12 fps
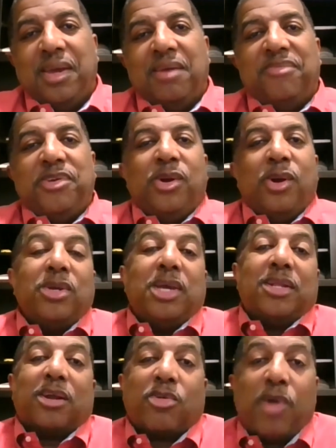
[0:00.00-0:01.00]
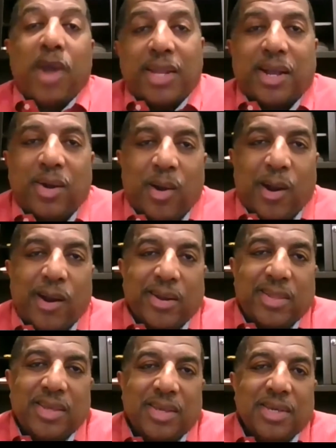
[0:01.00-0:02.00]
If you go get a credit
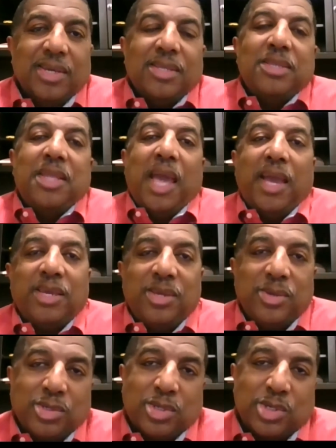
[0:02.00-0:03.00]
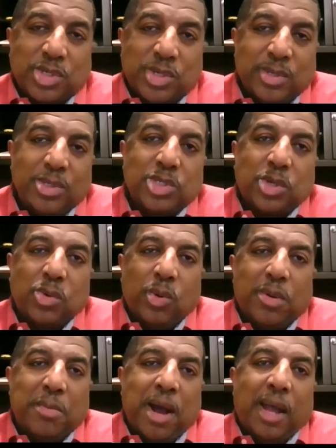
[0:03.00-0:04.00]
card, they use a certain
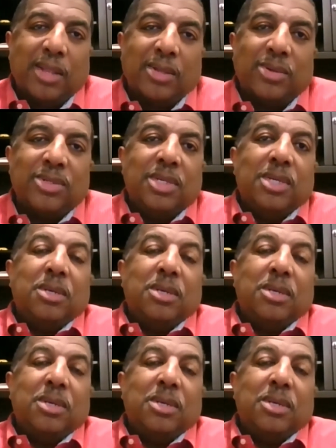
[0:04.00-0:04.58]
scoring model.